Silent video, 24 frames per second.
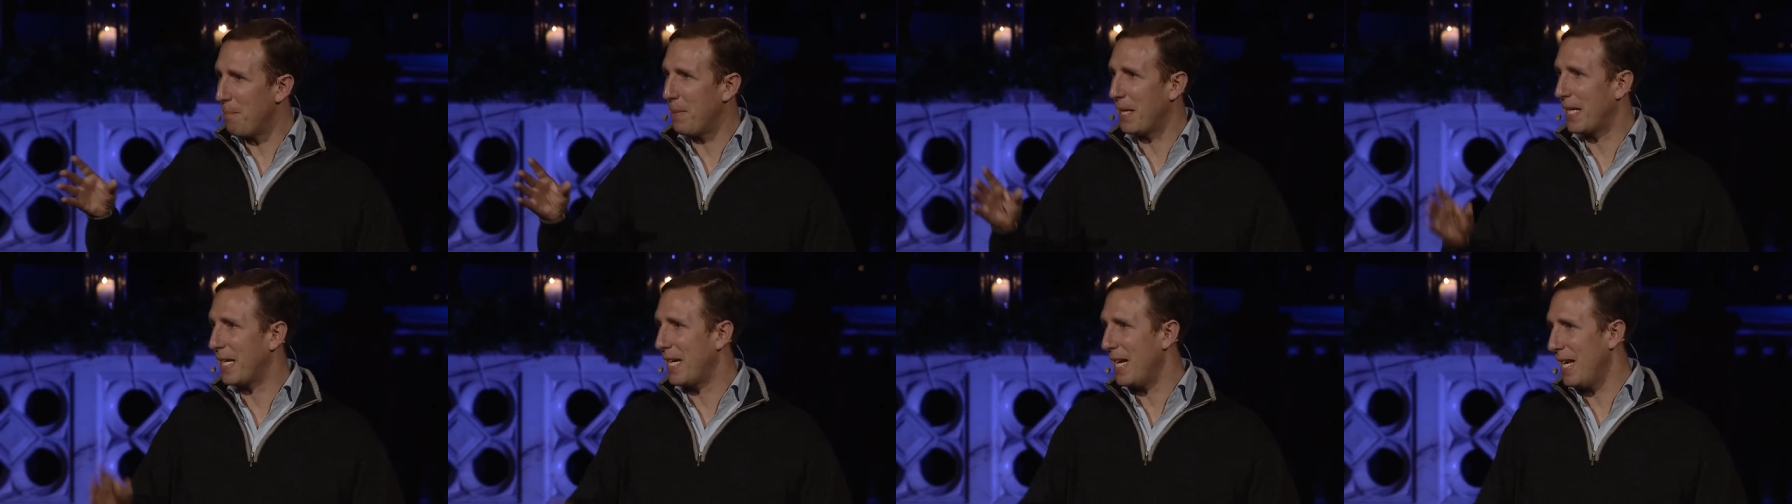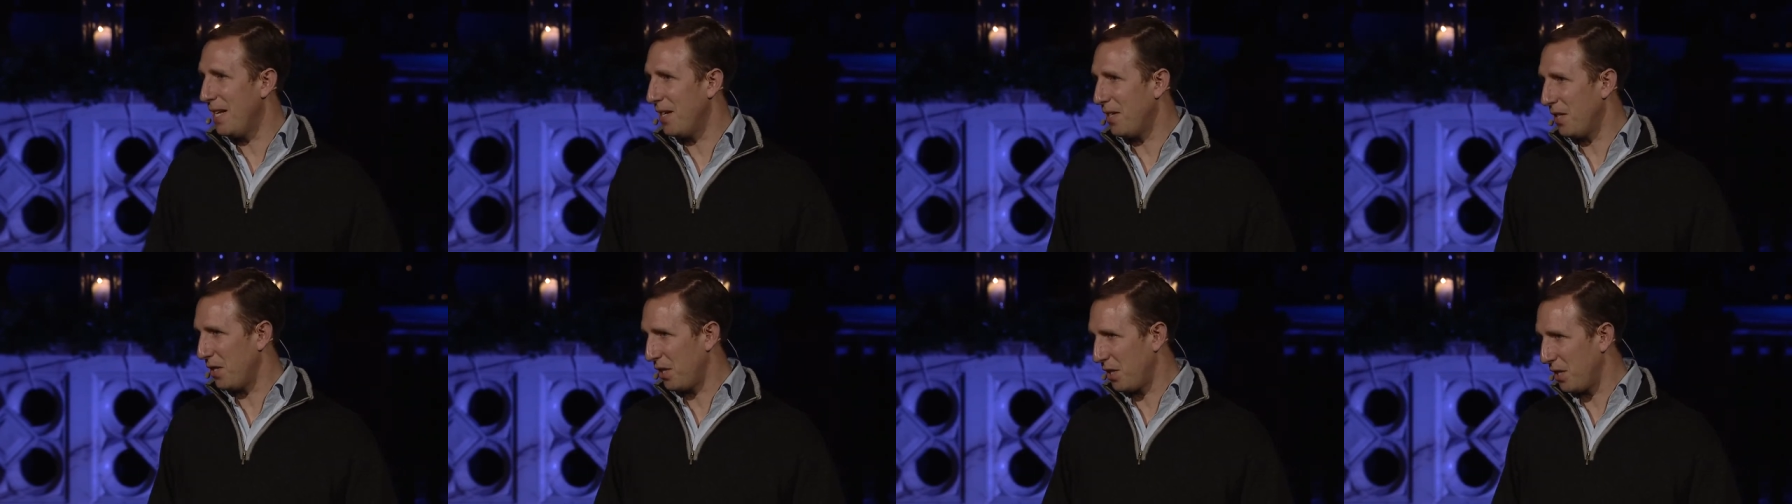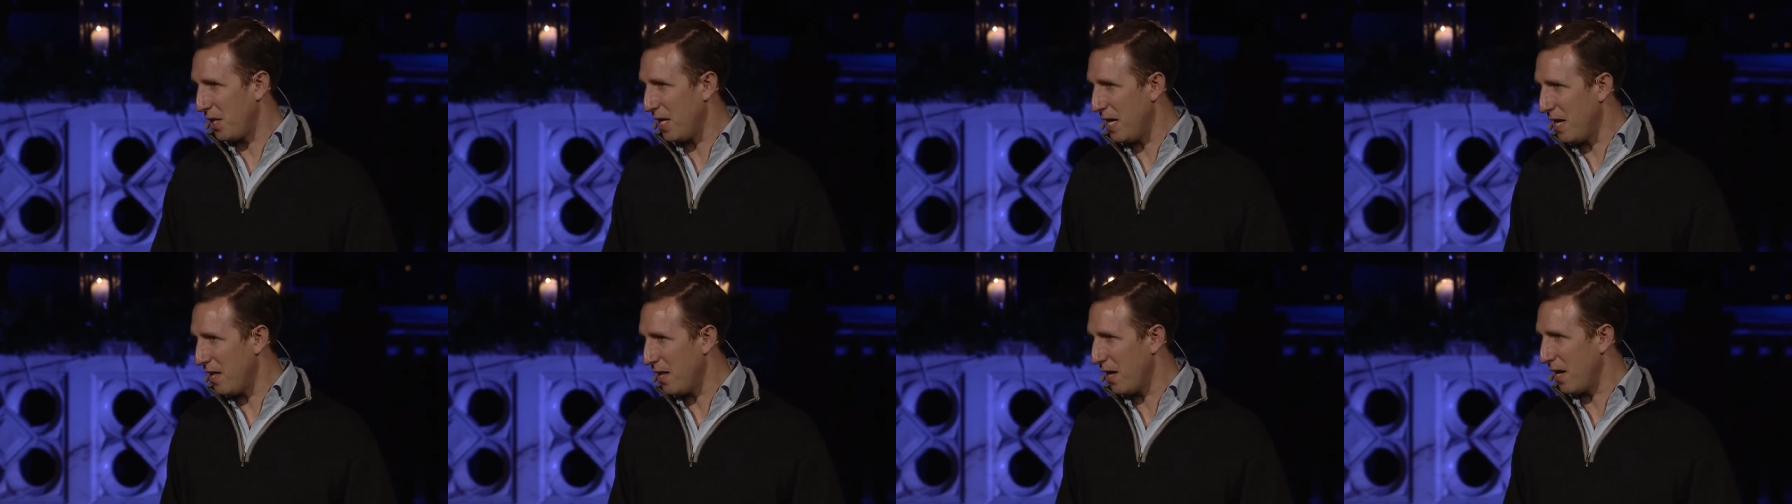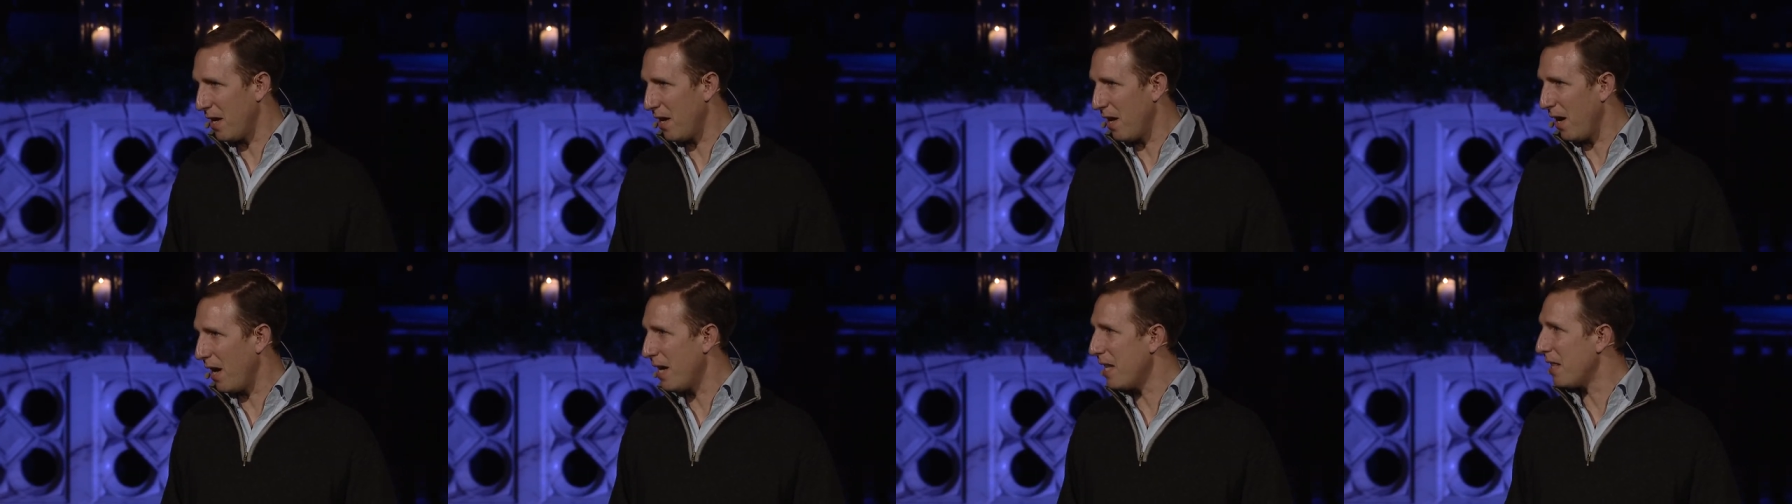begin to see the
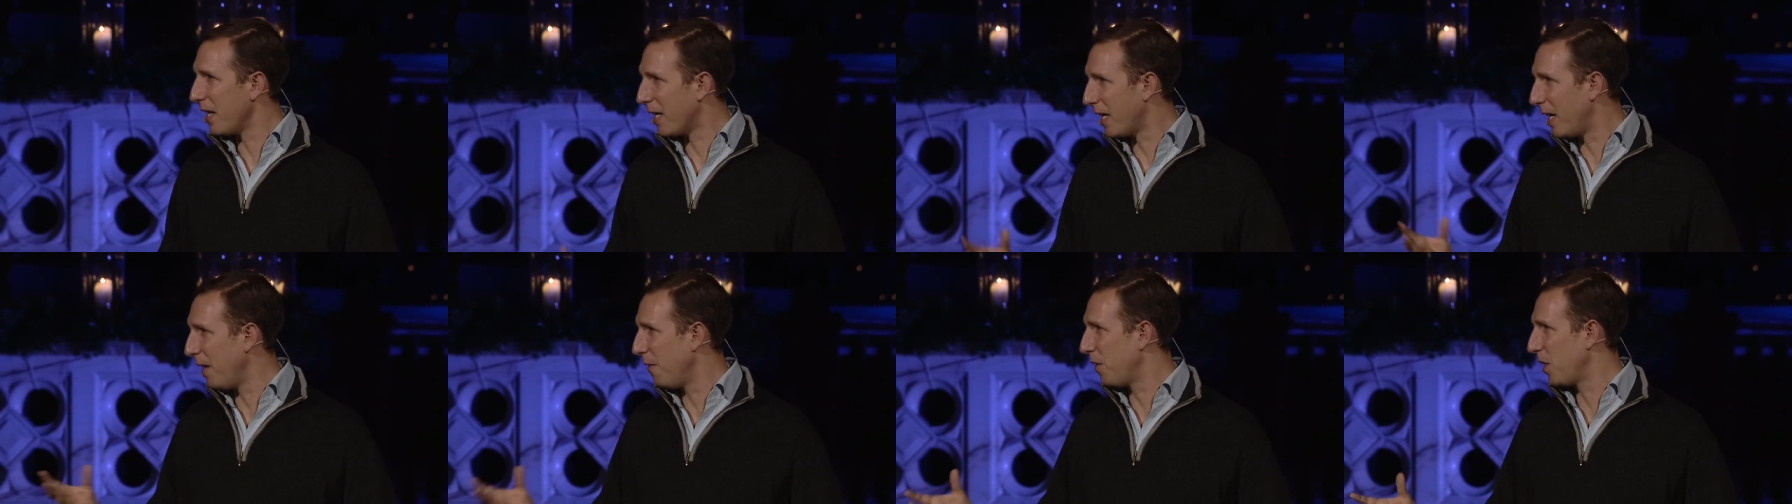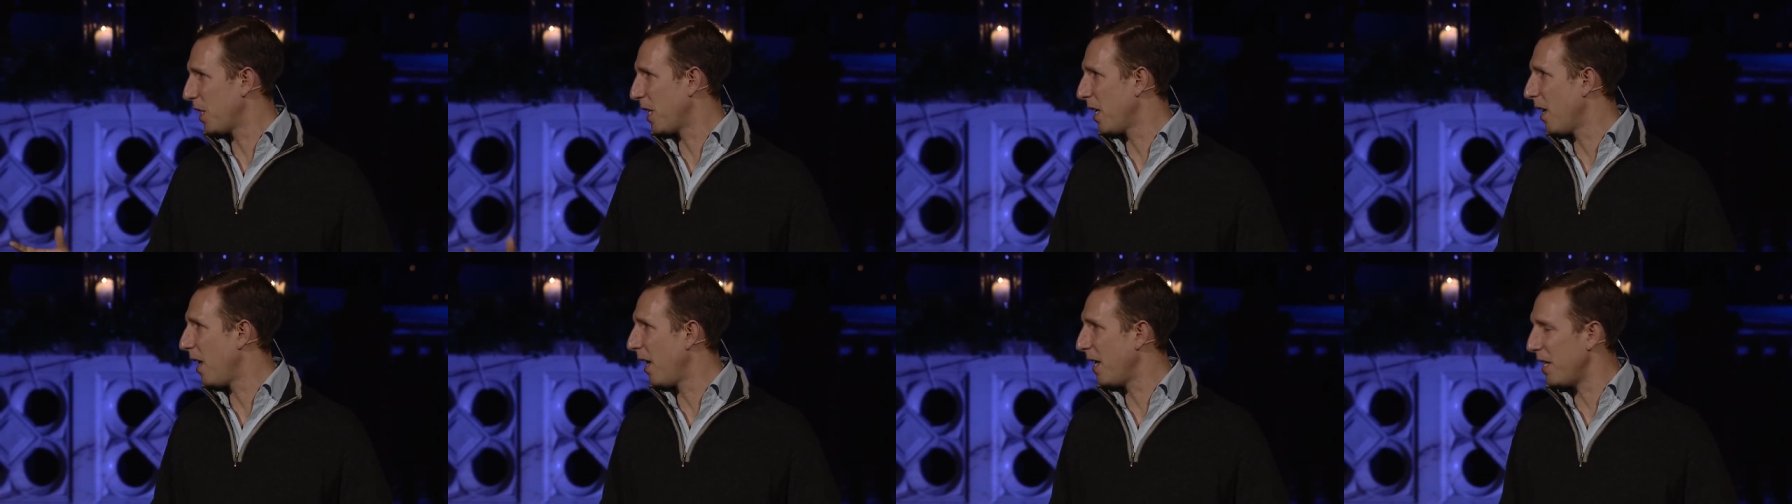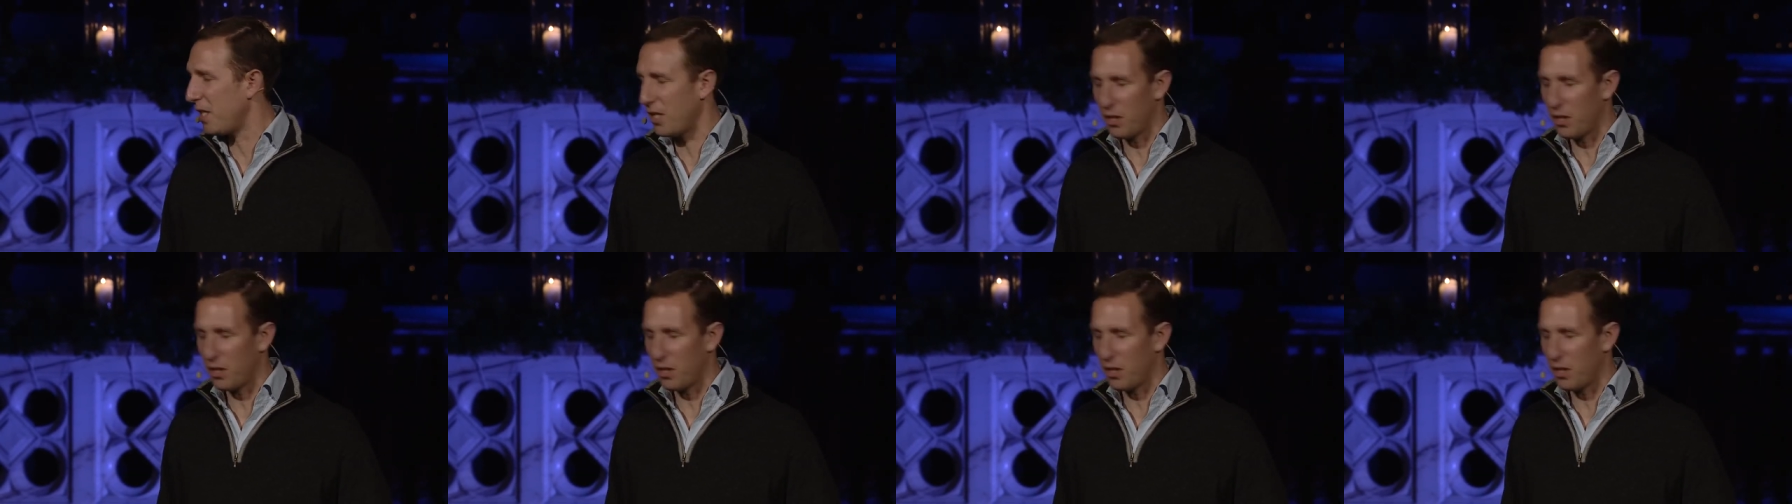light that gives light